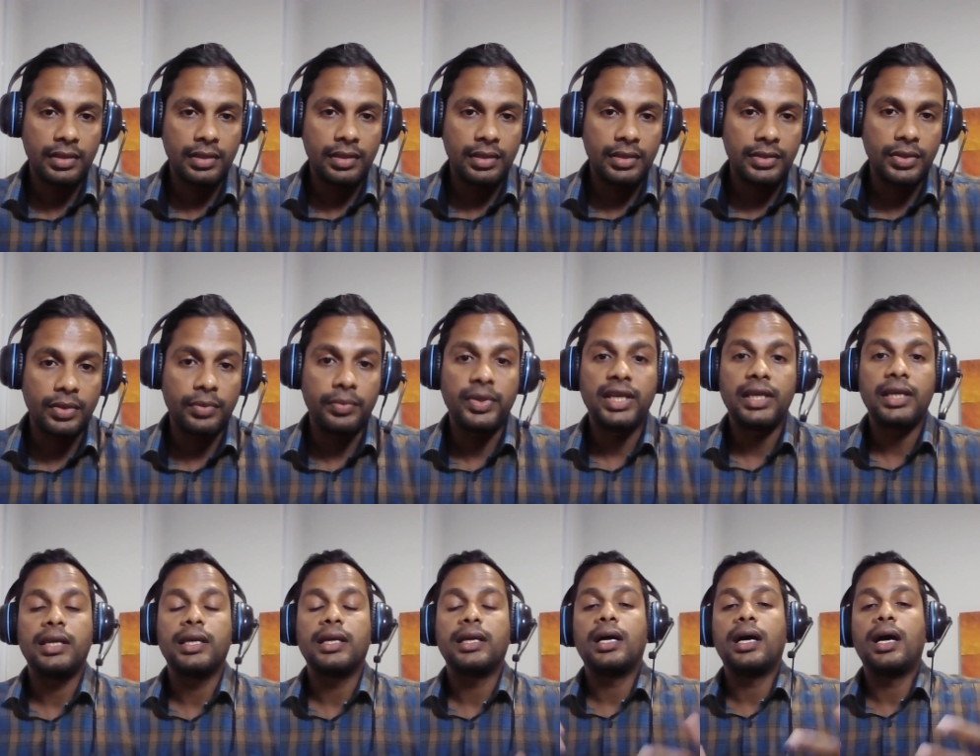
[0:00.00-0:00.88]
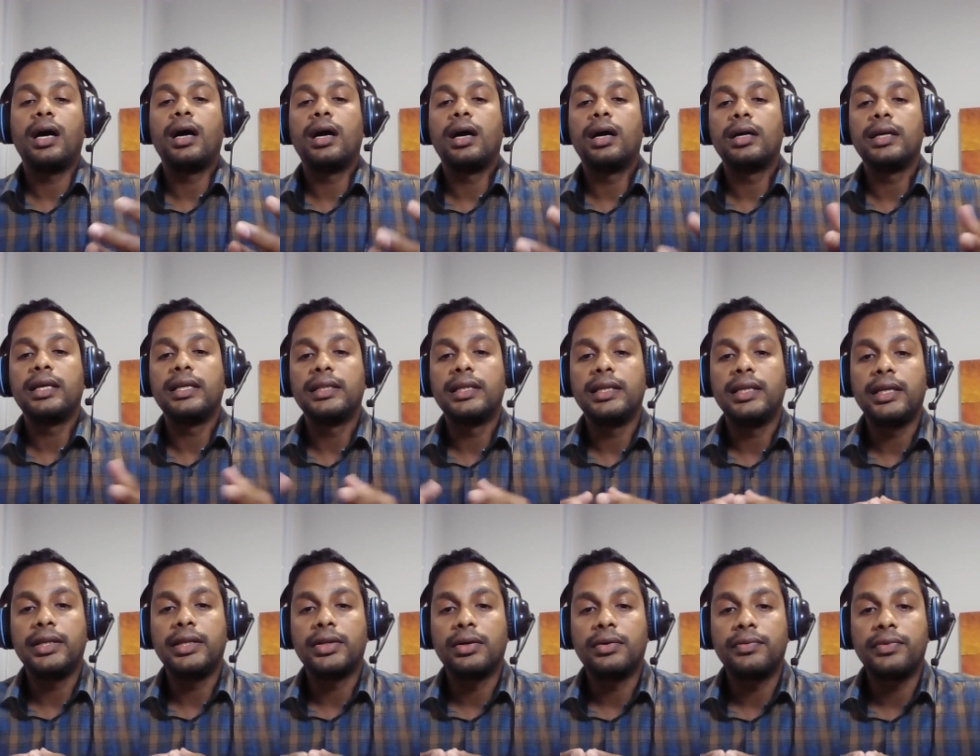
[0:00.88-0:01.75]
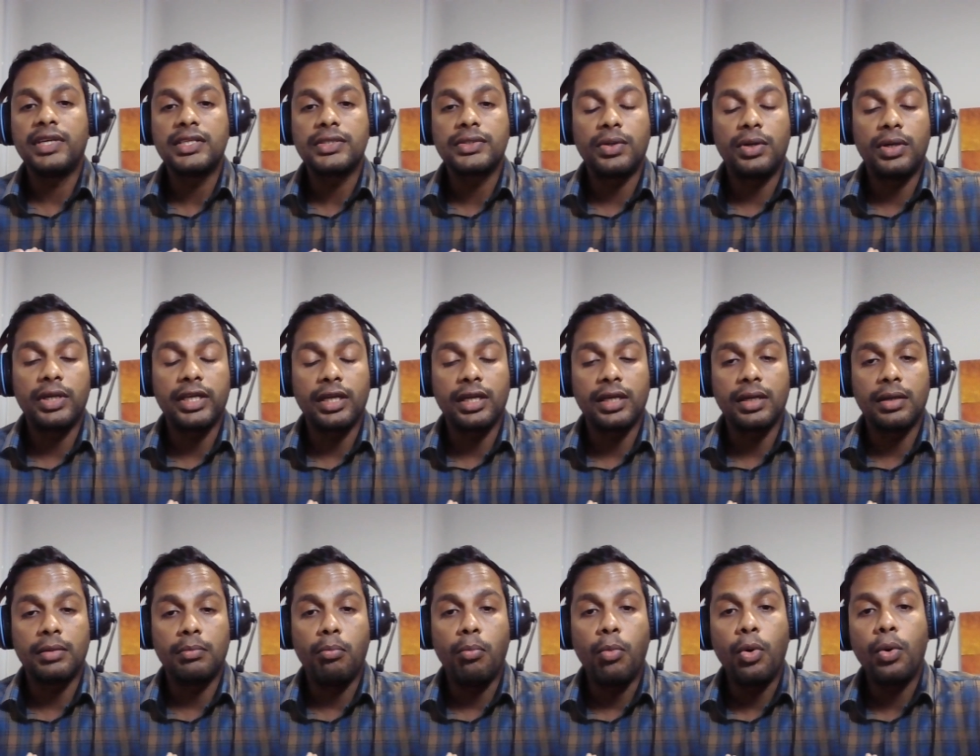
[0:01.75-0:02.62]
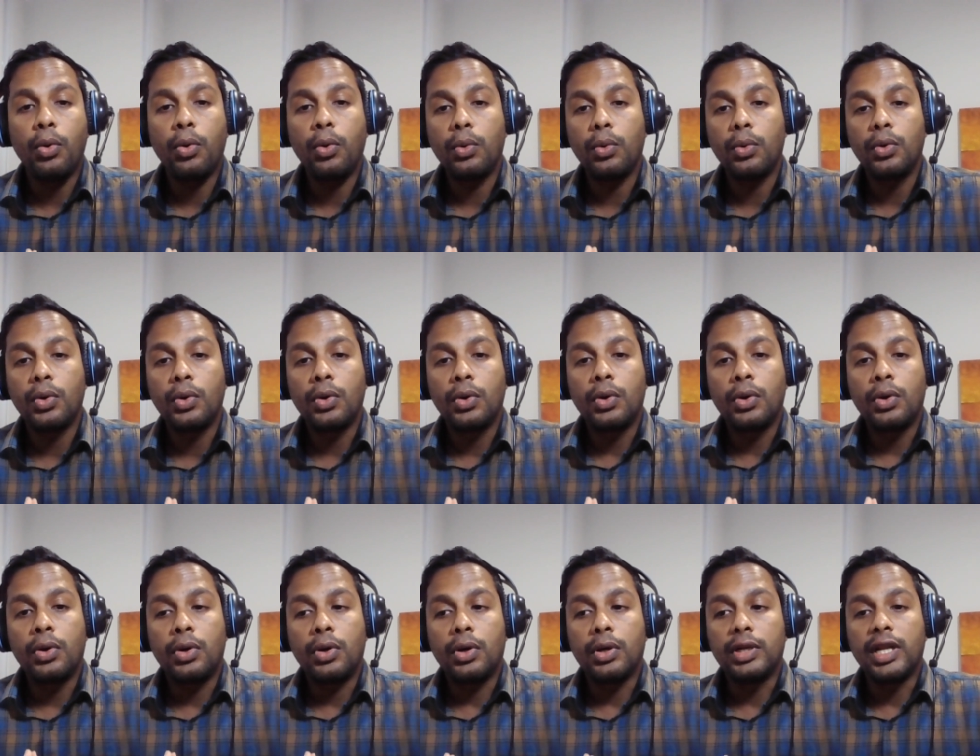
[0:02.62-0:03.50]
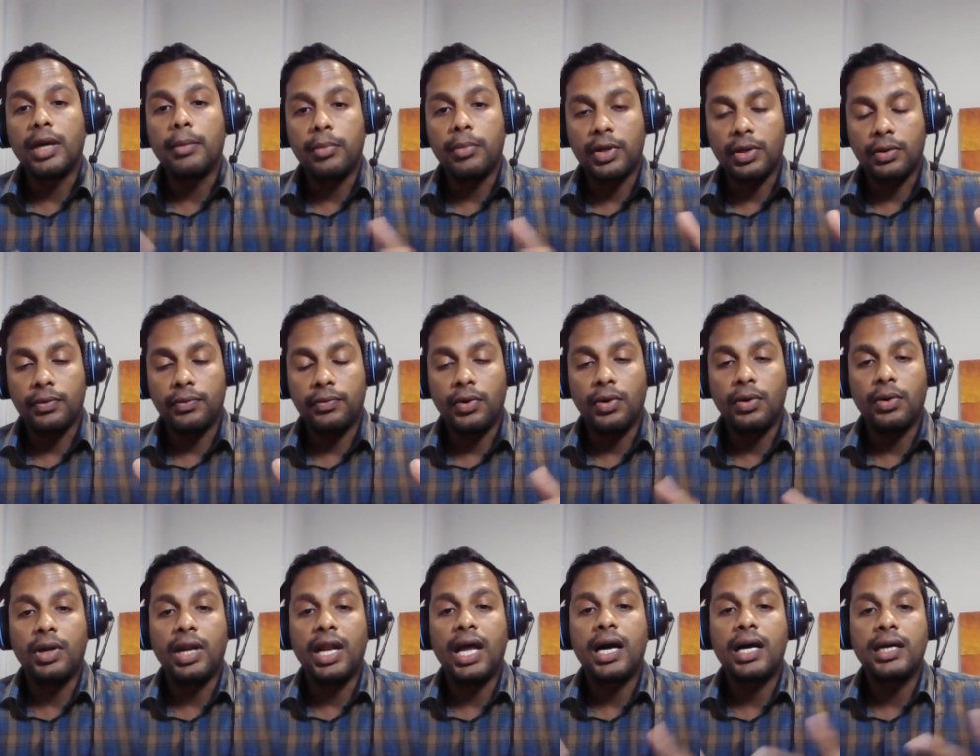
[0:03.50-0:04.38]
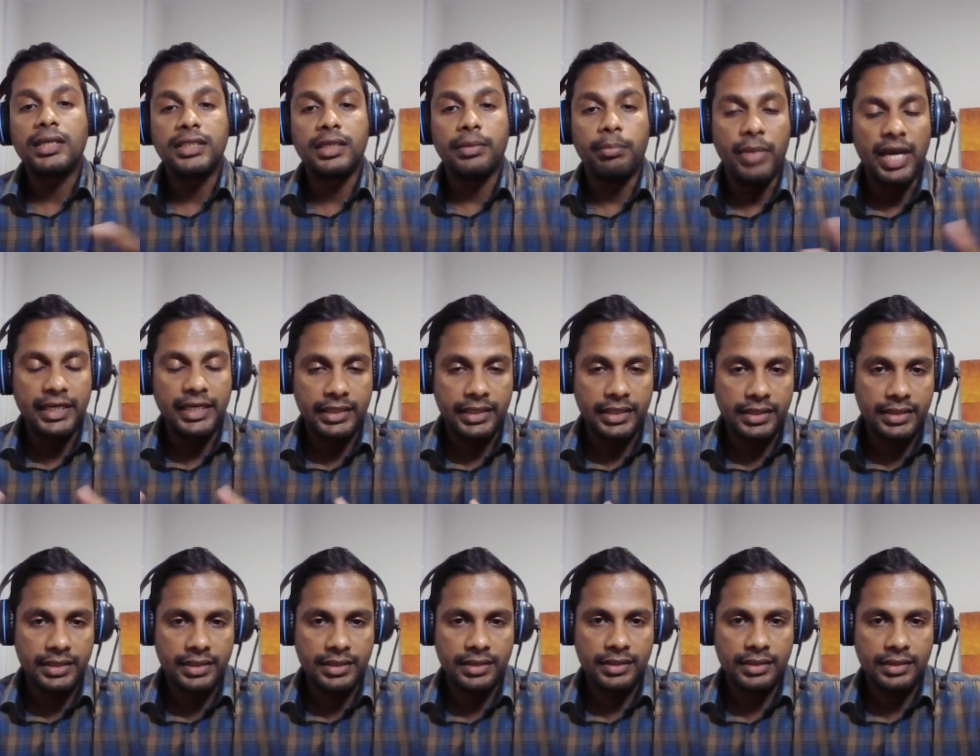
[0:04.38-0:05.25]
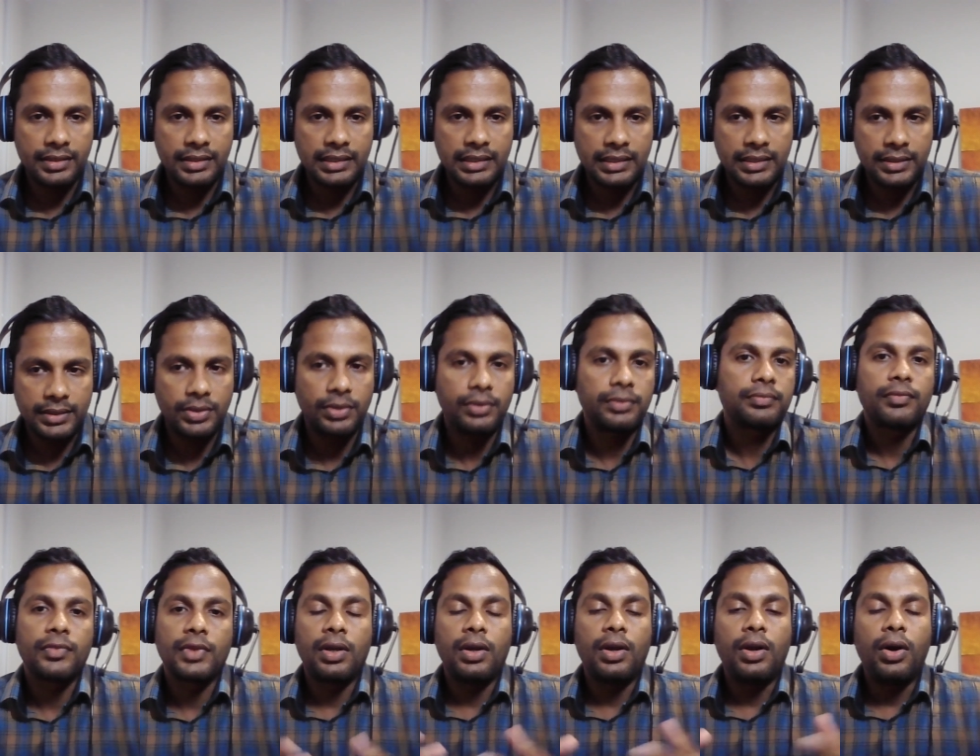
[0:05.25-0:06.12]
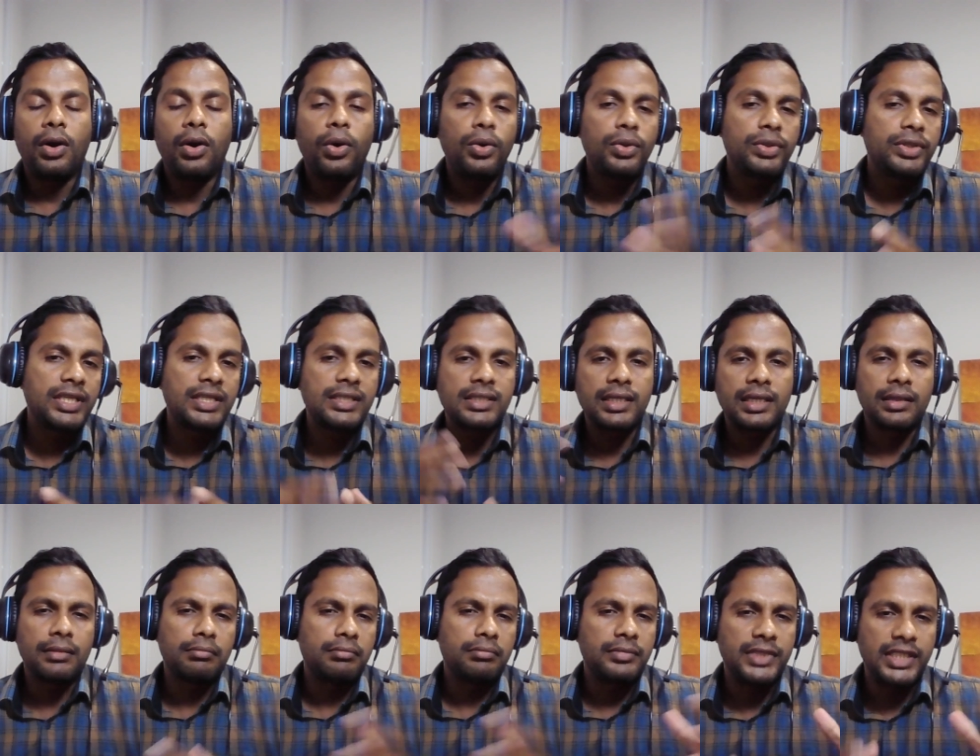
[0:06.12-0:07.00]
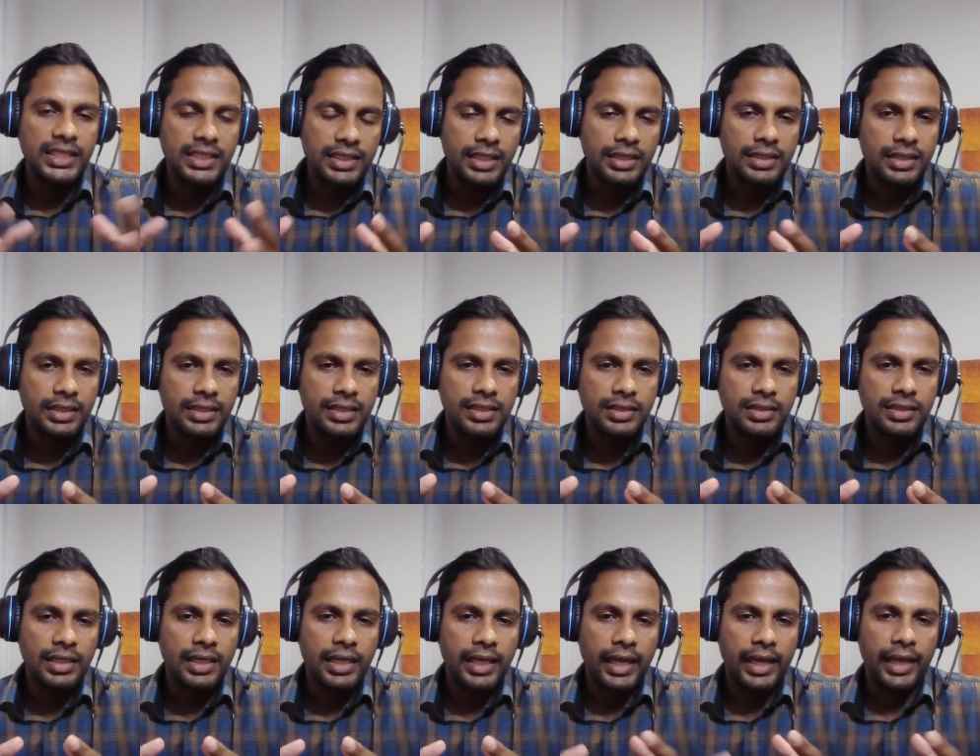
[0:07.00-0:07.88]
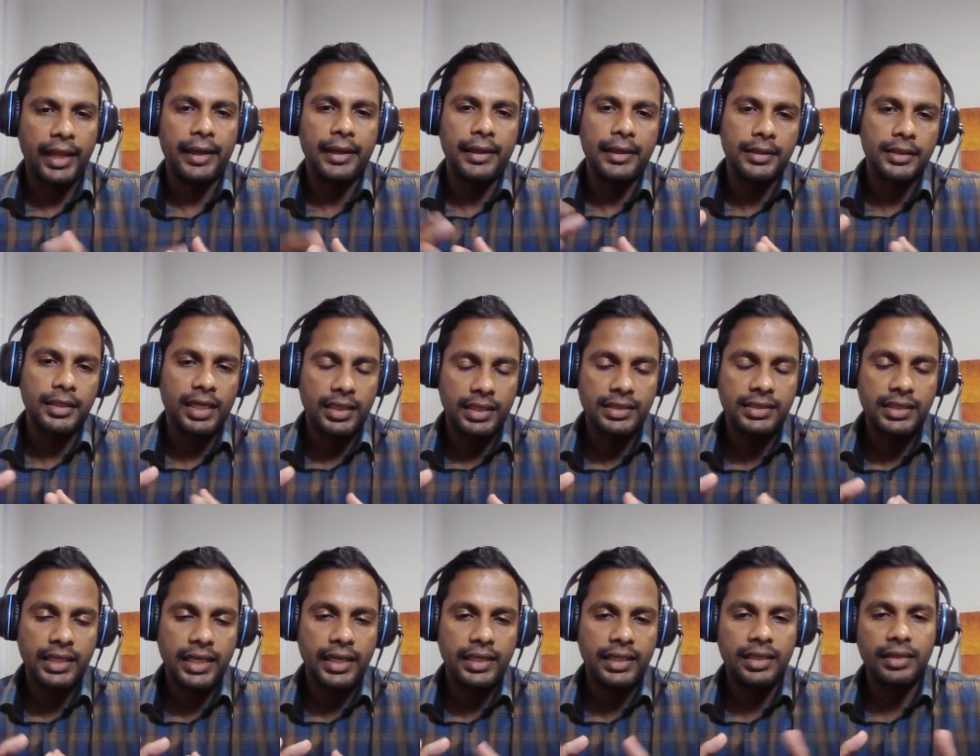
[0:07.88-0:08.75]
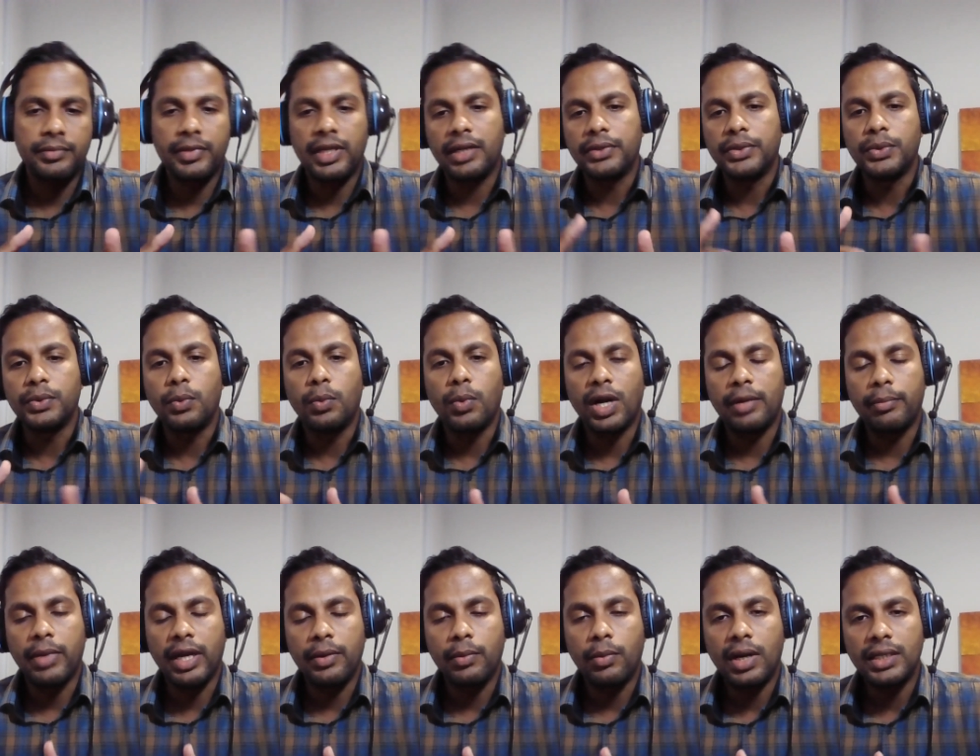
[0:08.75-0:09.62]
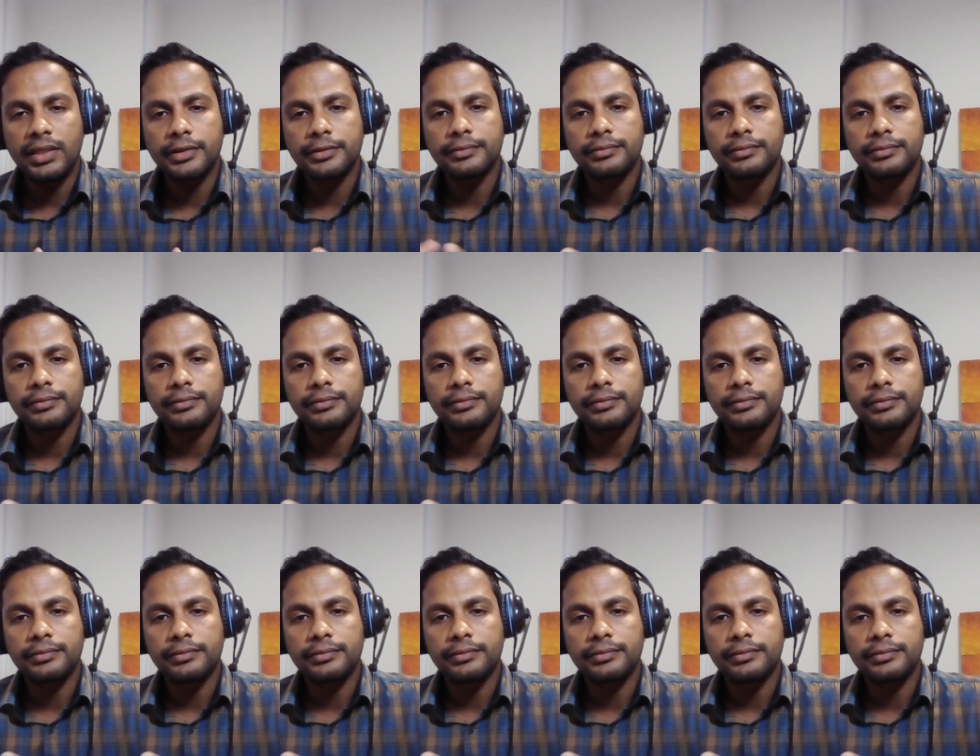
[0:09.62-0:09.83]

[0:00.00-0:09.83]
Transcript: So we are in the need of installing more number of or larger batteries. So all these are discussions and understanding we'll do one by one.